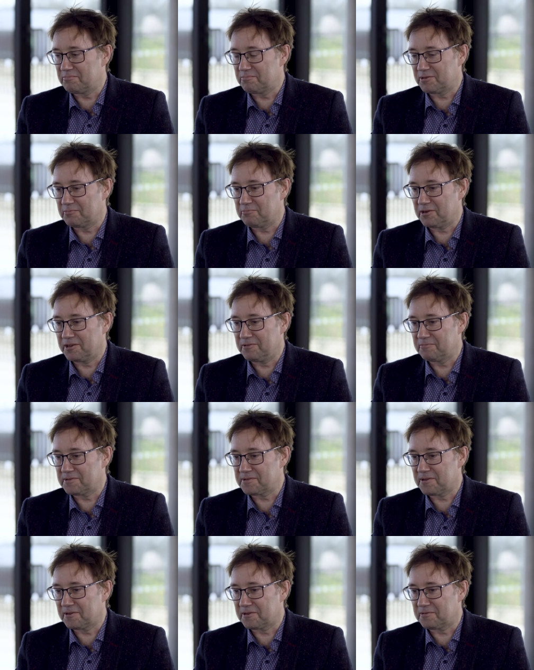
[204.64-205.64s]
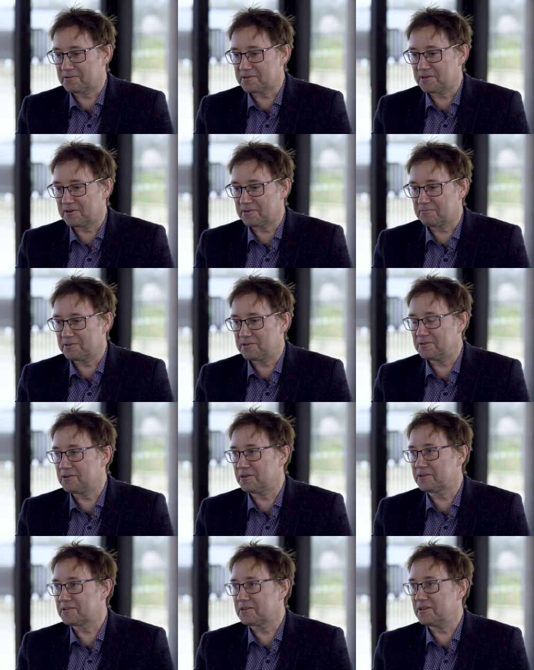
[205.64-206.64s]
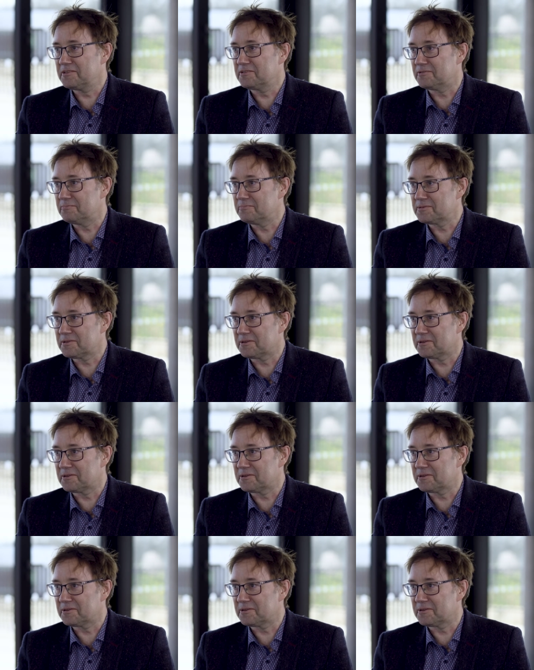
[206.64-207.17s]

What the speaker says: why don't we start with the United Kingdom?